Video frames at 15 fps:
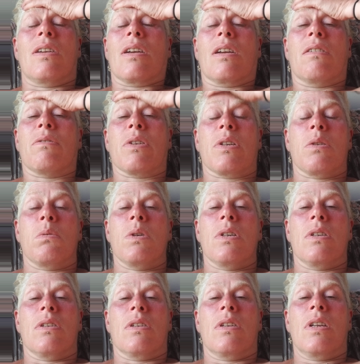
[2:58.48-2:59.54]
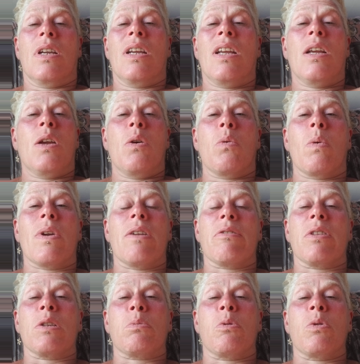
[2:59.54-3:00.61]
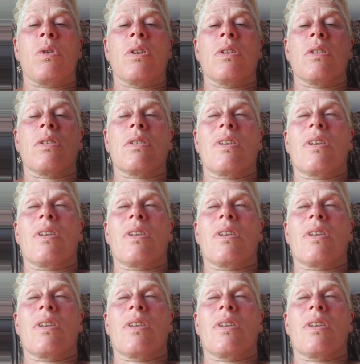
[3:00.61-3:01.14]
Can't think of the word. When everything's pointless,